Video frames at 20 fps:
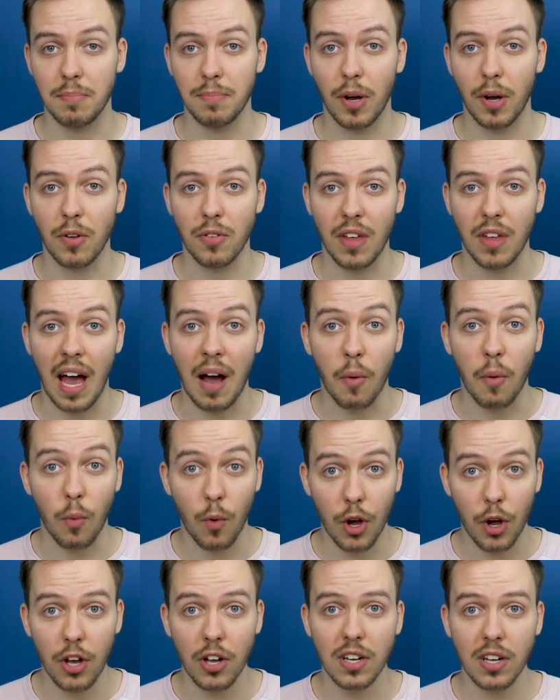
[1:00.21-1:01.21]
both at
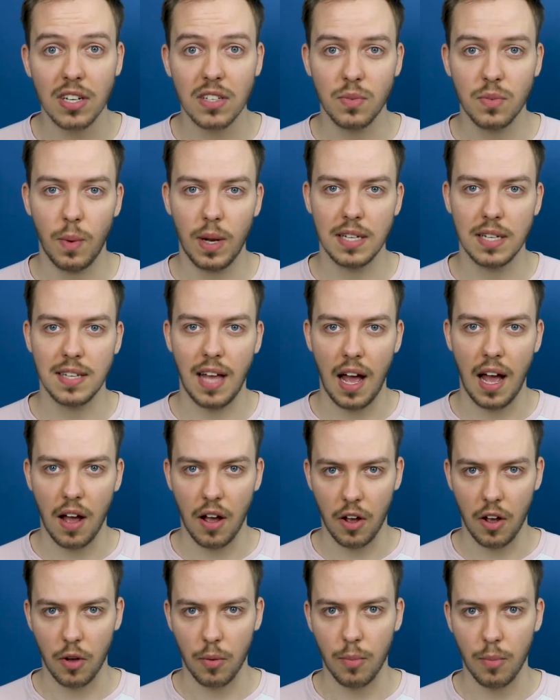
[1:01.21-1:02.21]
work as well as at
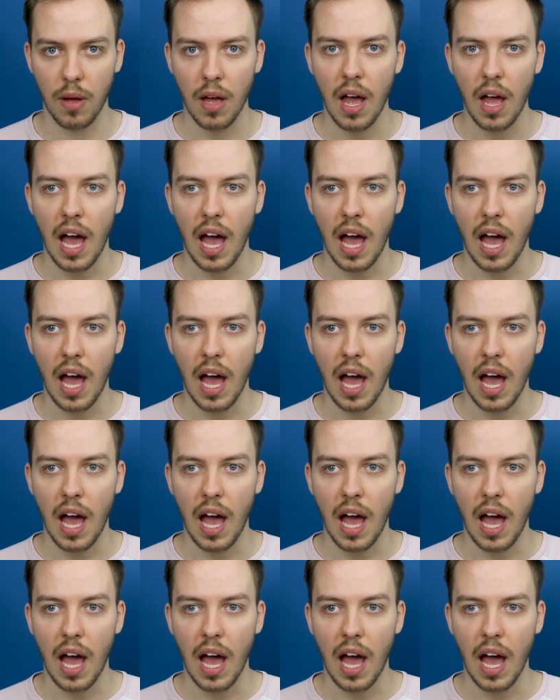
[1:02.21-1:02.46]
home.